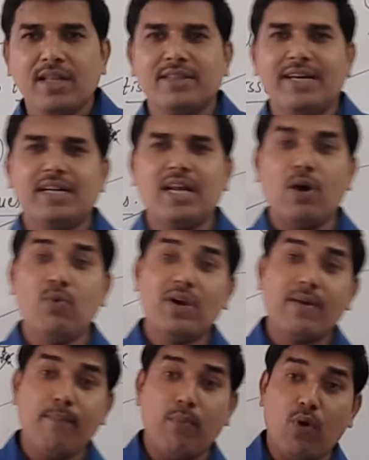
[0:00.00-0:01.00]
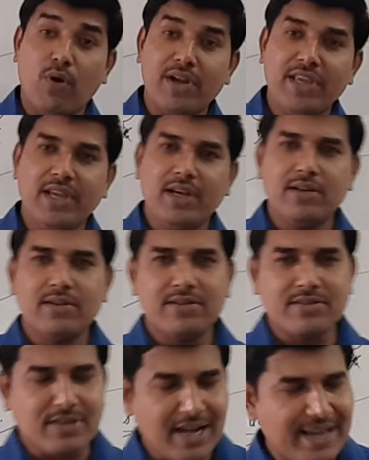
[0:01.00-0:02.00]
that our body
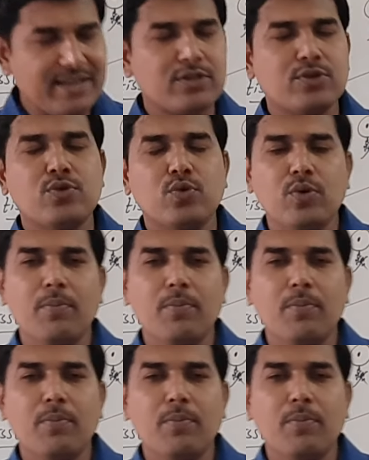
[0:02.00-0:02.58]
tries to